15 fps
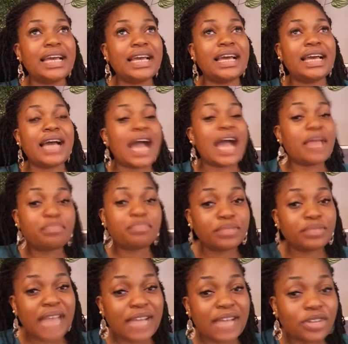I
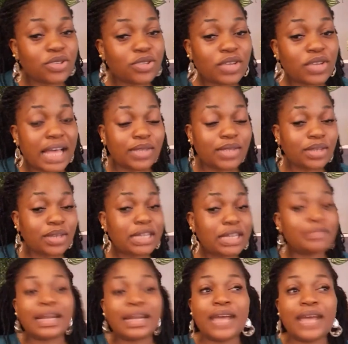just go there, I told them that I
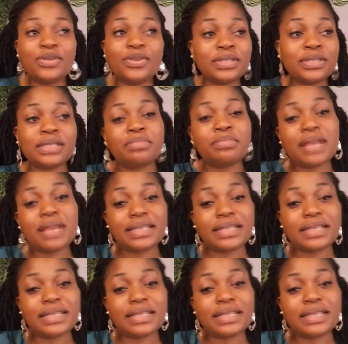use this place as